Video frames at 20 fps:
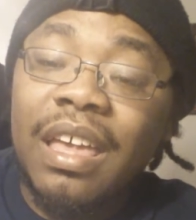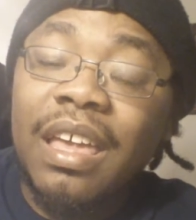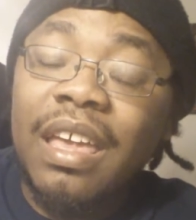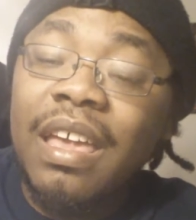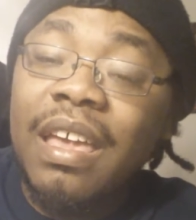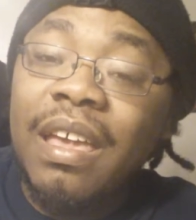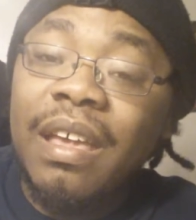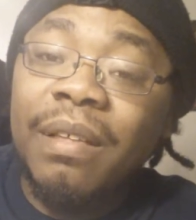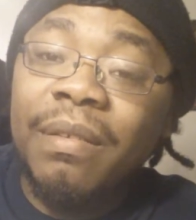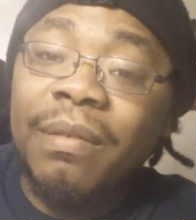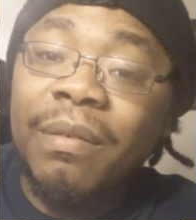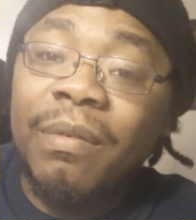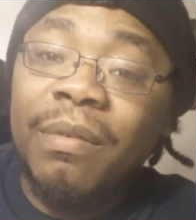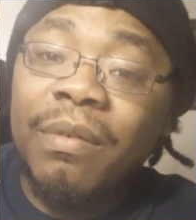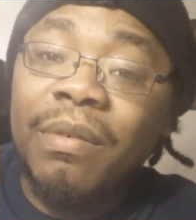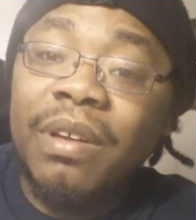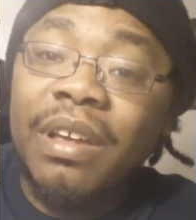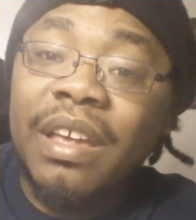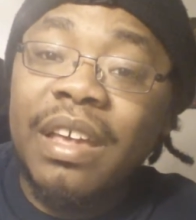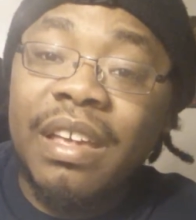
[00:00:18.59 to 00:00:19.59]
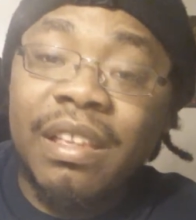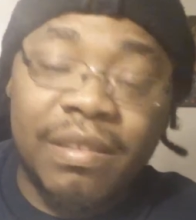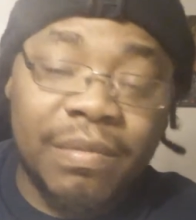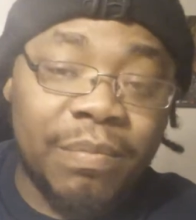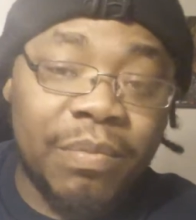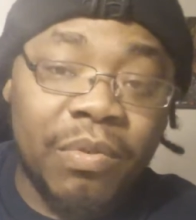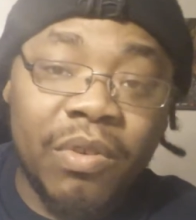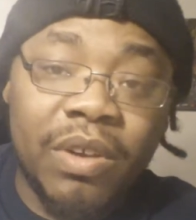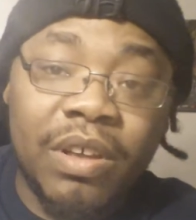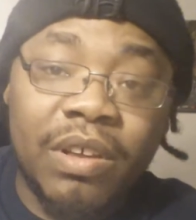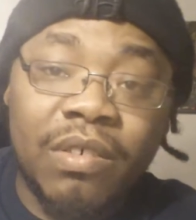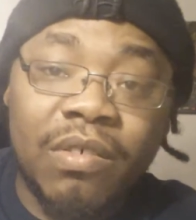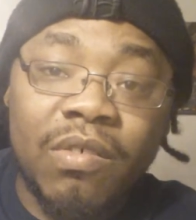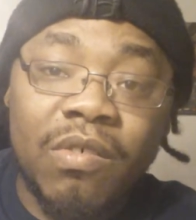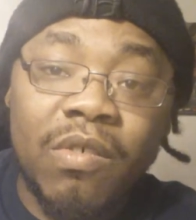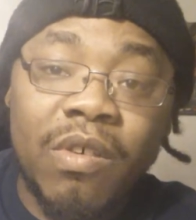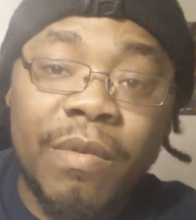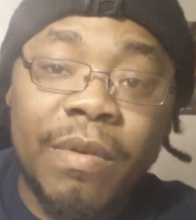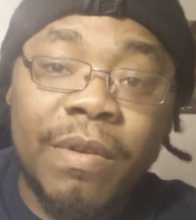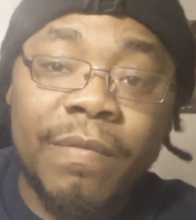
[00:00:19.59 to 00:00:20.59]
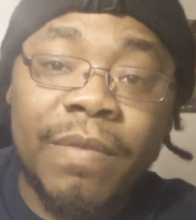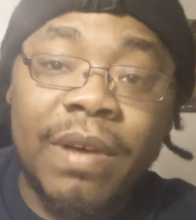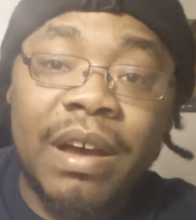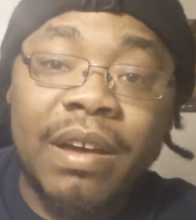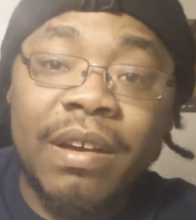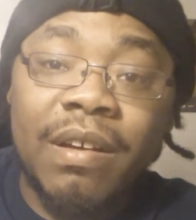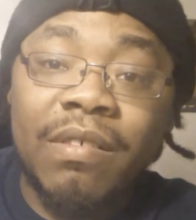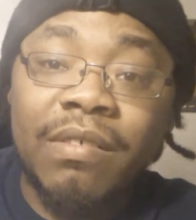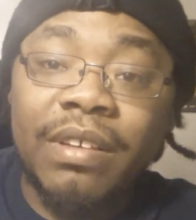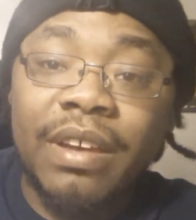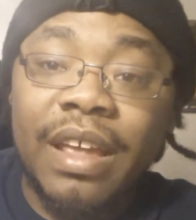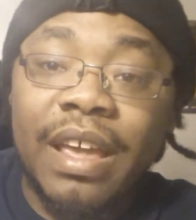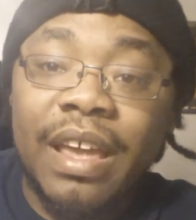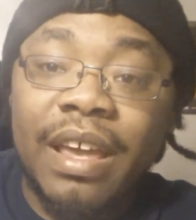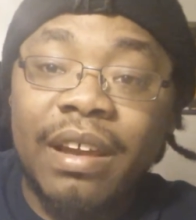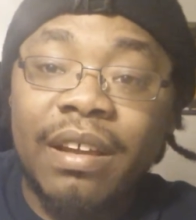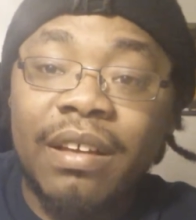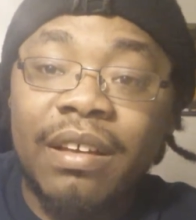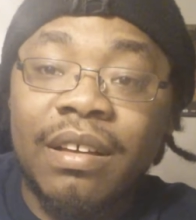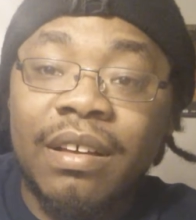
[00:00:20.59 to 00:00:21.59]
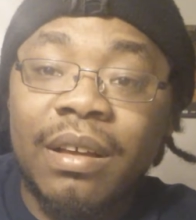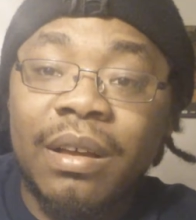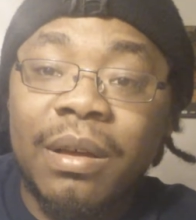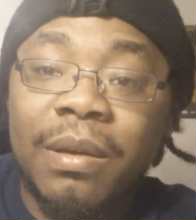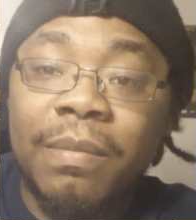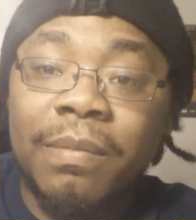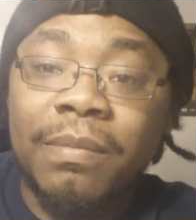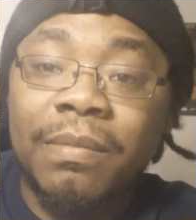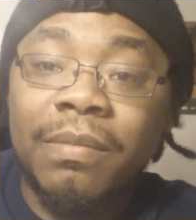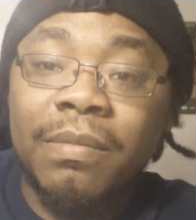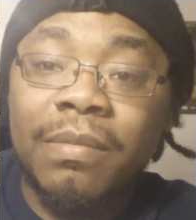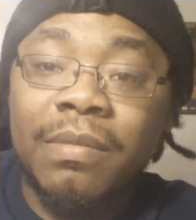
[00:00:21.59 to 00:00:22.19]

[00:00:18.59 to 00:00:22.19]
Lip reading: It is pretty cool. And we found out that